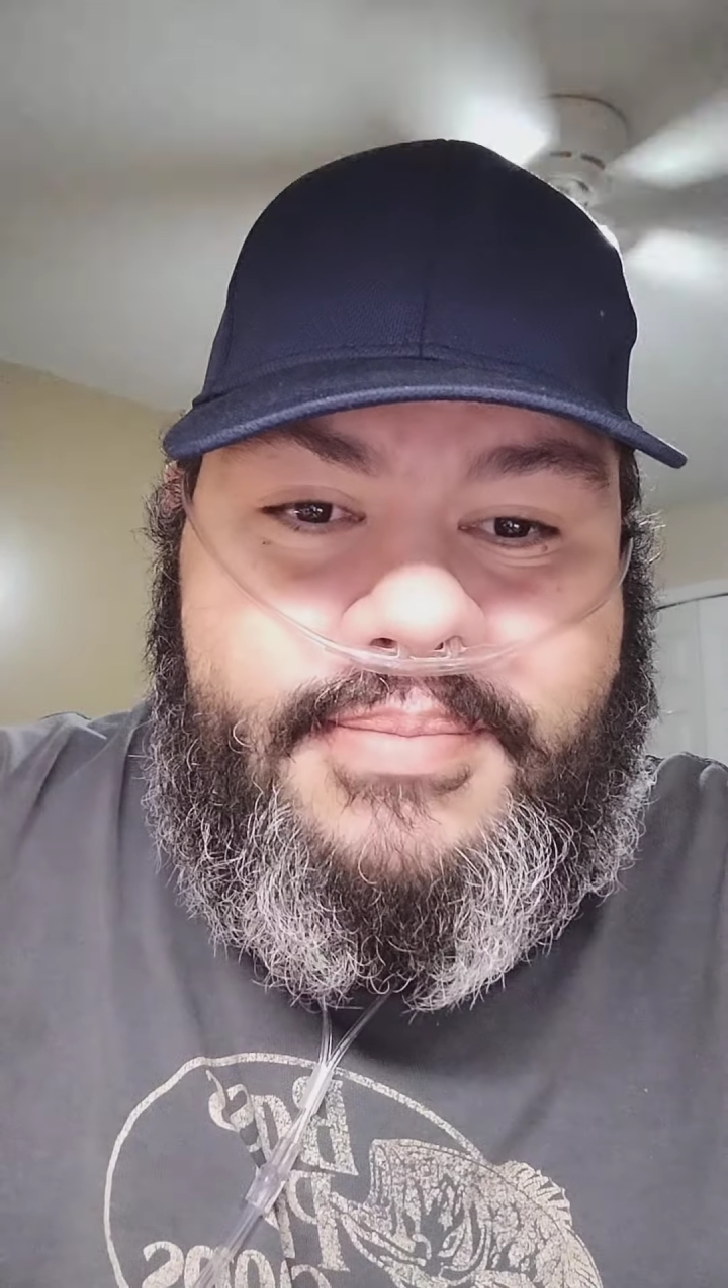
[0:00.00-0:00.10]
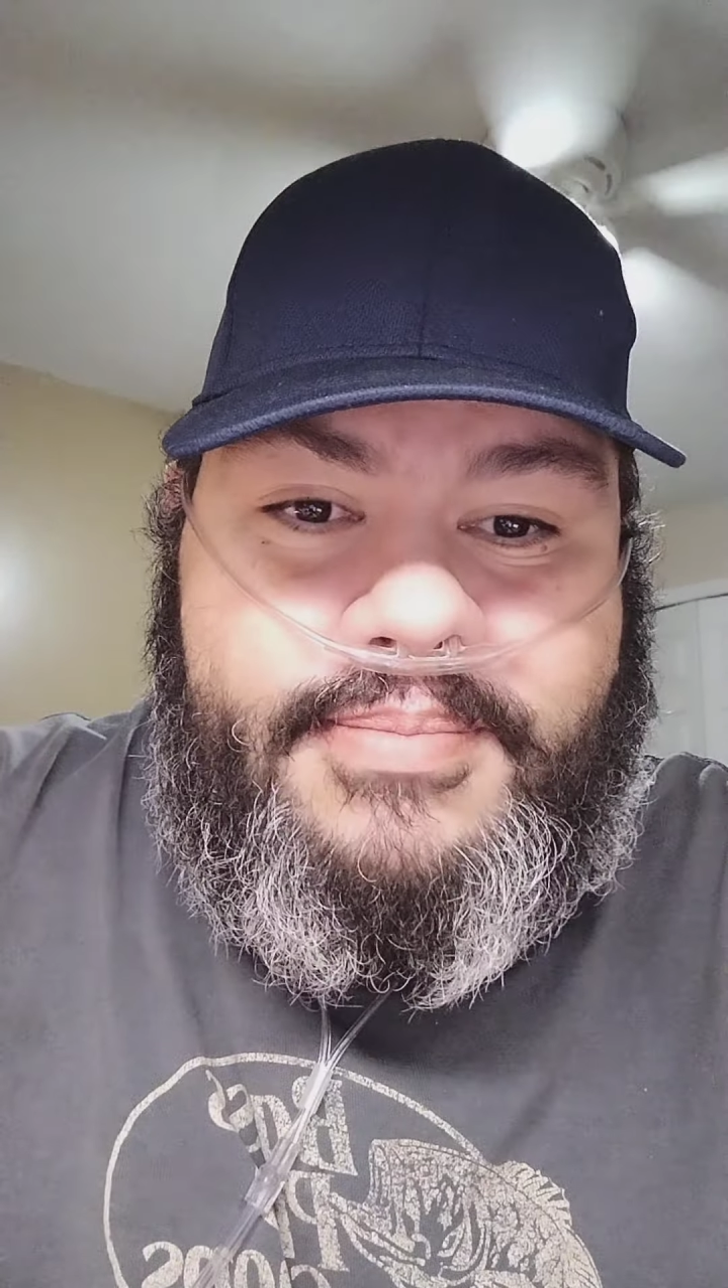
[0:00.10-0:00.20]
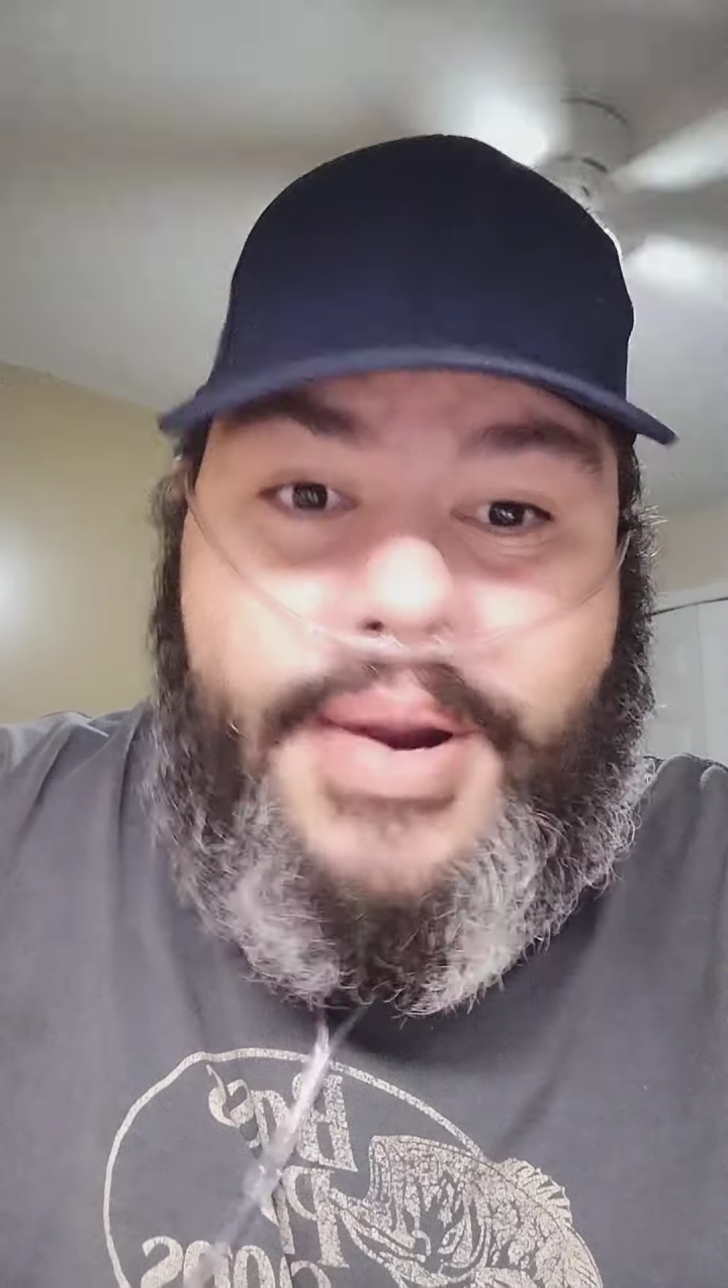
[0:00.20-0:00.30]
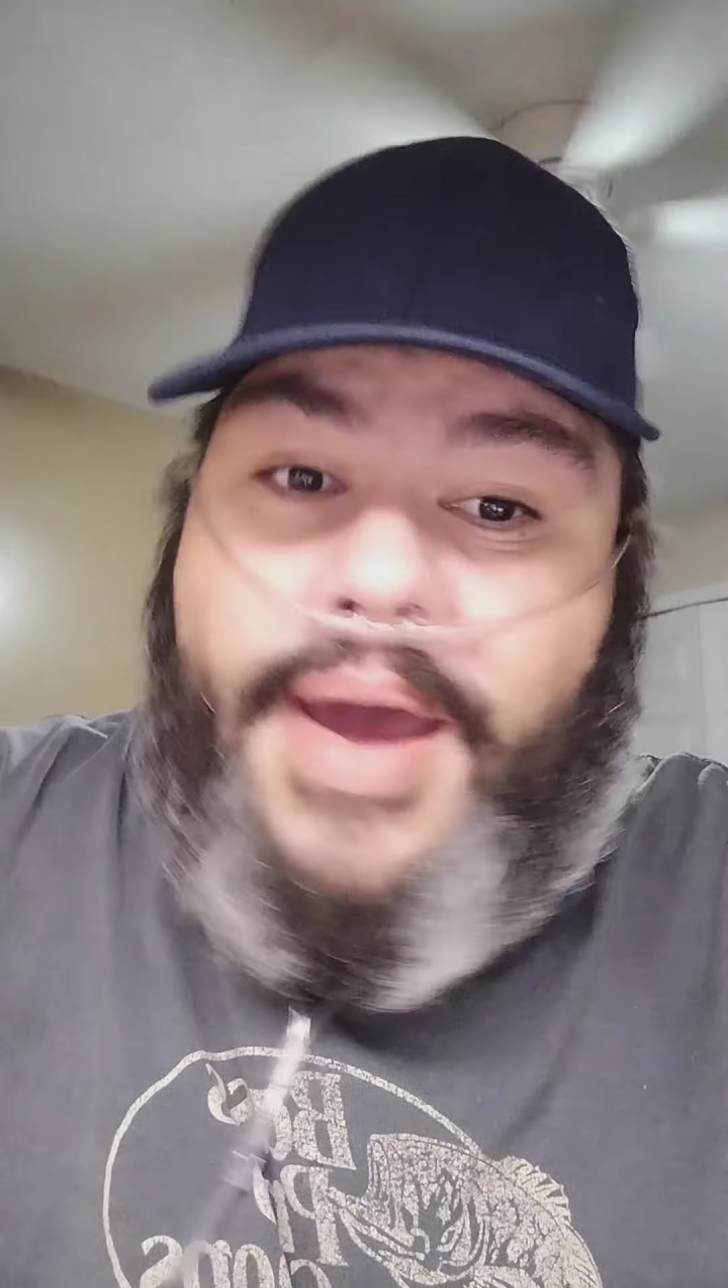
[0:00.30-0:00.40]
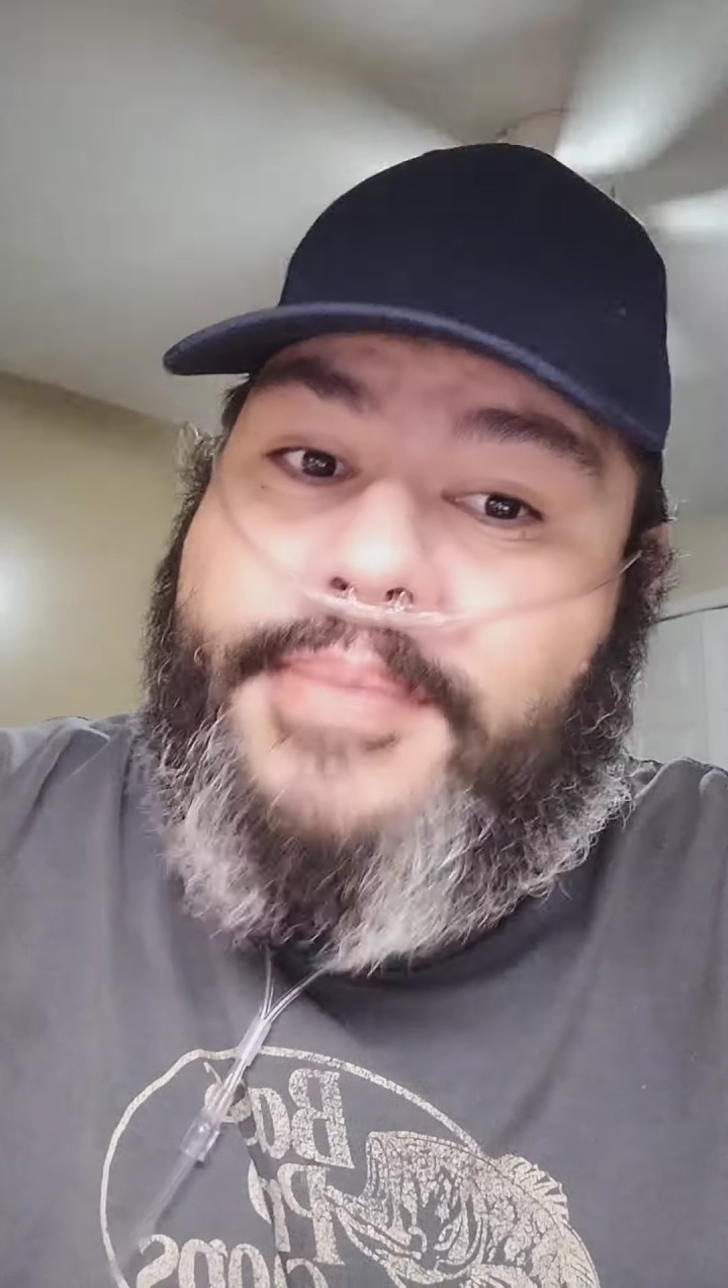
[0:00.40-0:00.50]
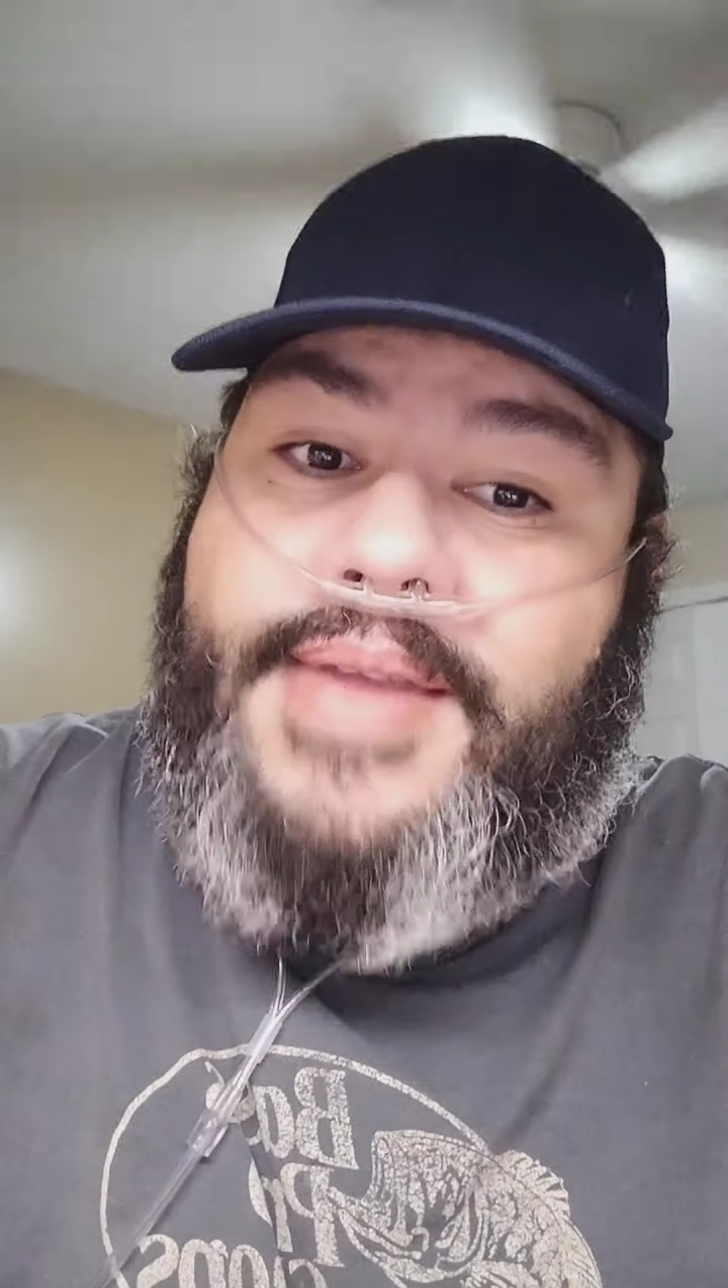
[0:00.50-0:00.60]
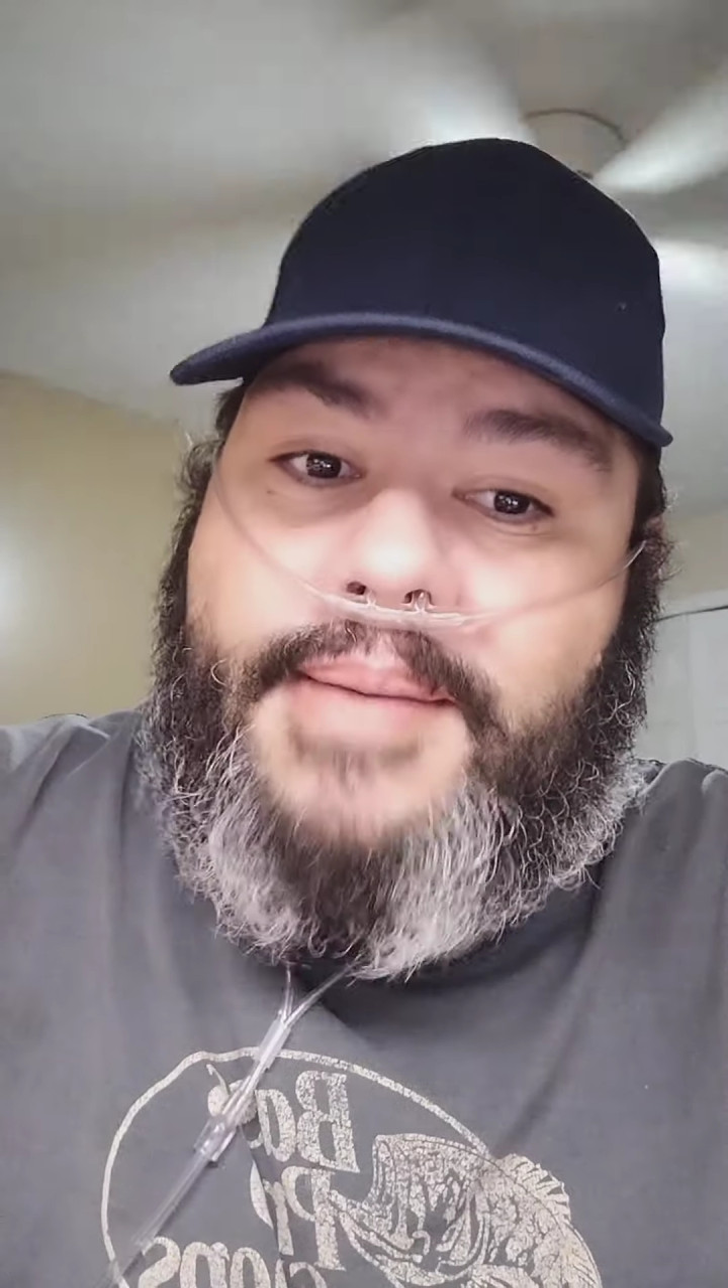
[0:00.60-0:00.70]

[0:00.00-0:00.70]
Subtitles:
perhaps that